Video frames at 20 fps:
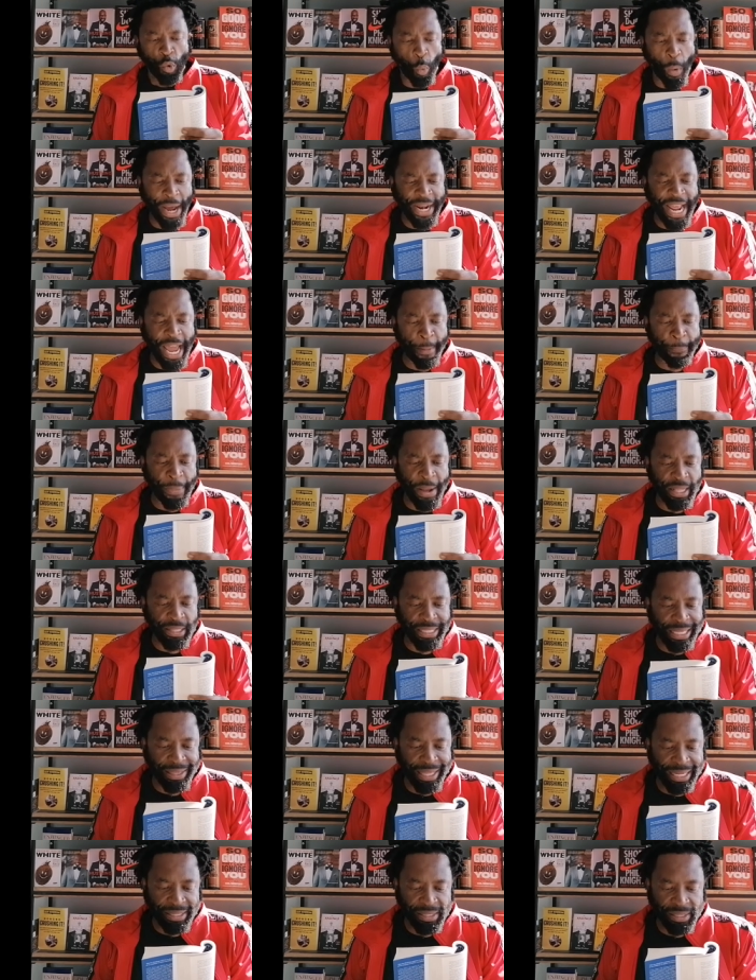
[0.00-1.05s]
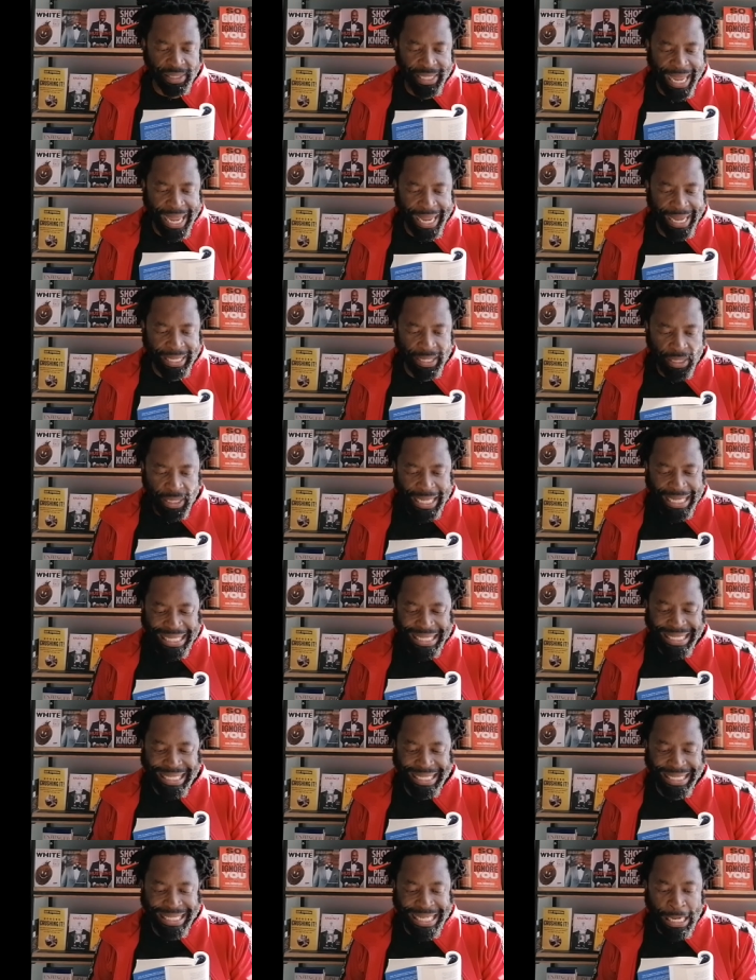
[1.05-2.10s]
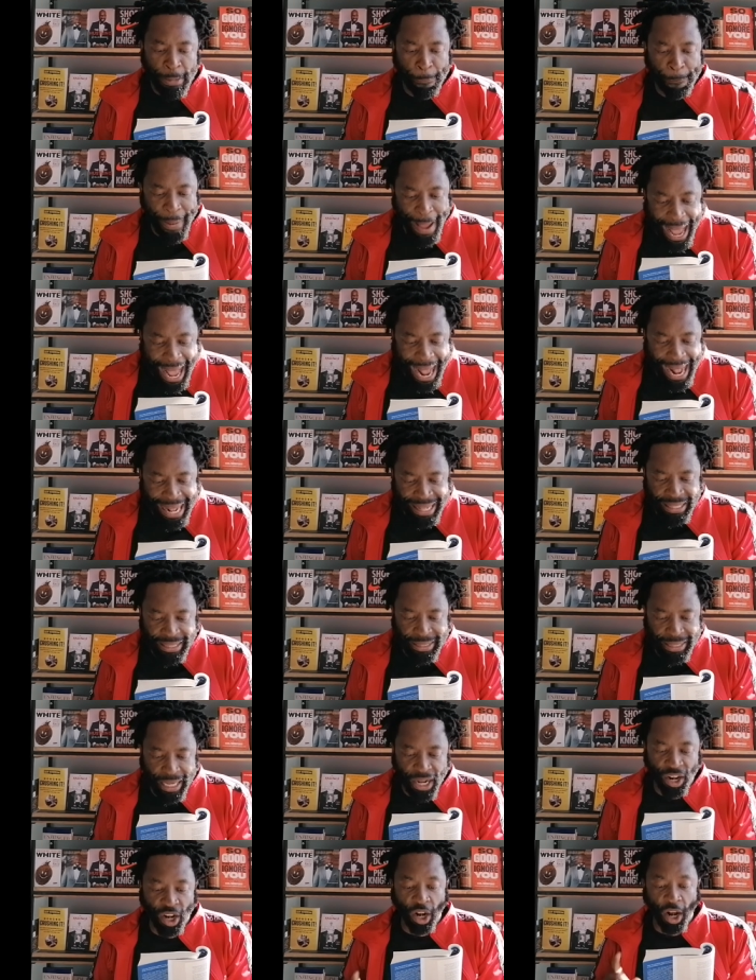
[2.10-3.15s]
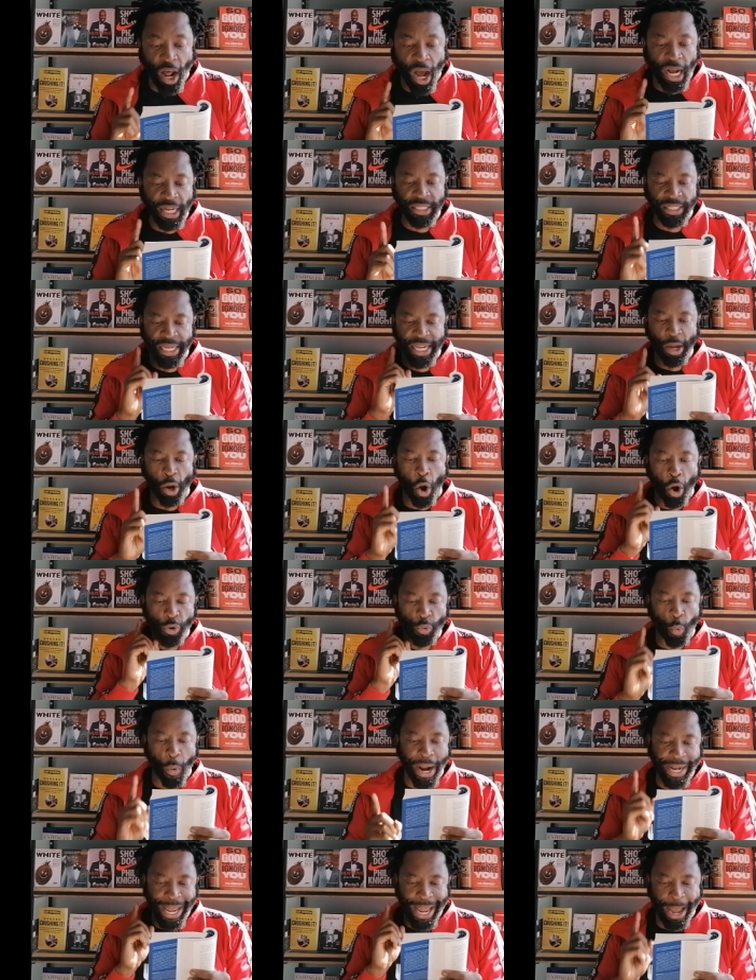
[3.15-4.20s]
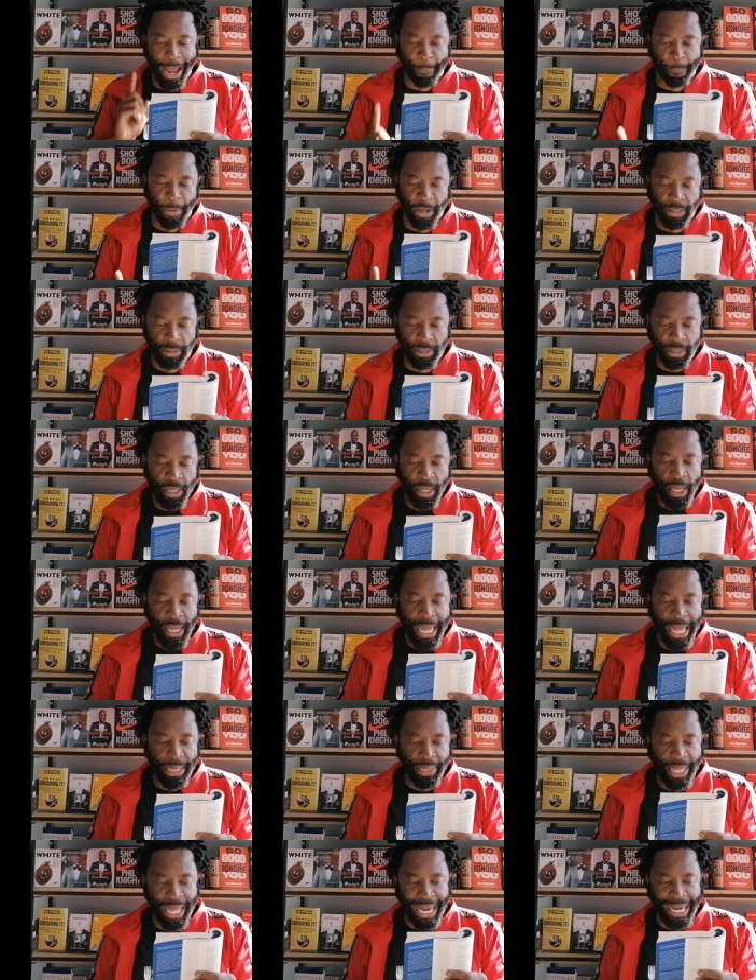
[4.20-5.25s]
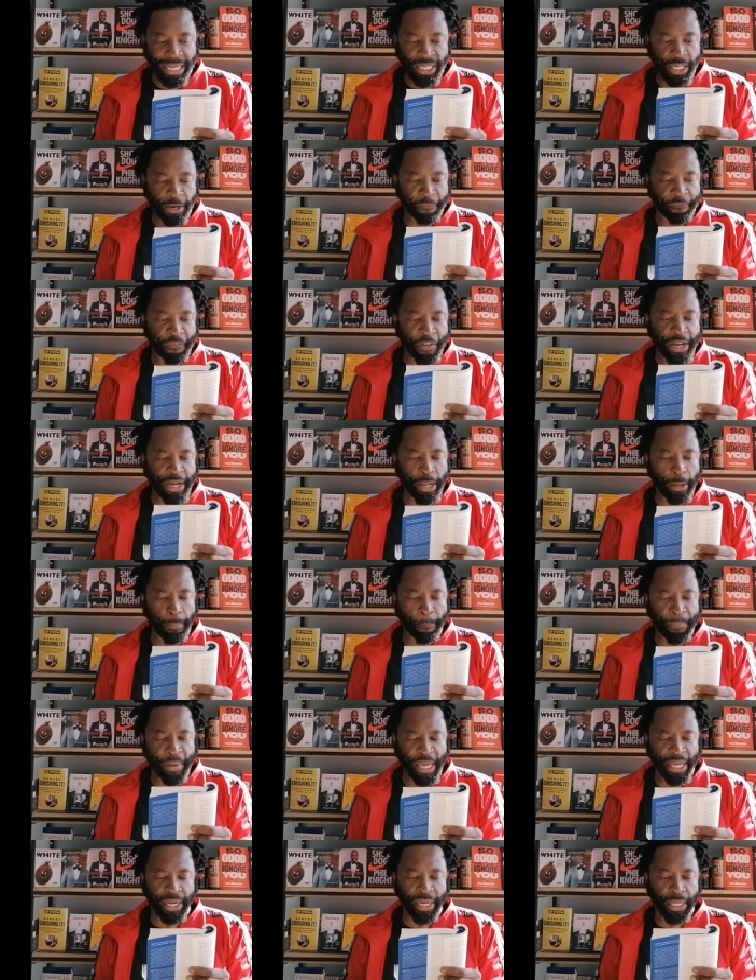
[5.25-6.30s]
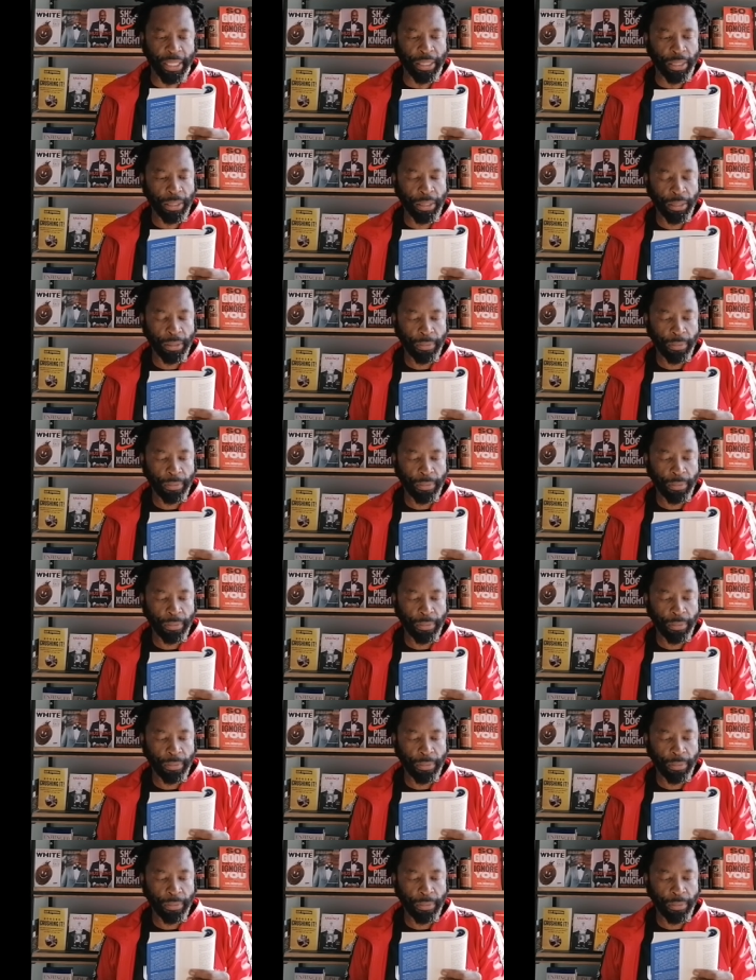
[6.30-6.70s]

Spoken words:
What happens at that stage depends largely on what happens in the intervening period.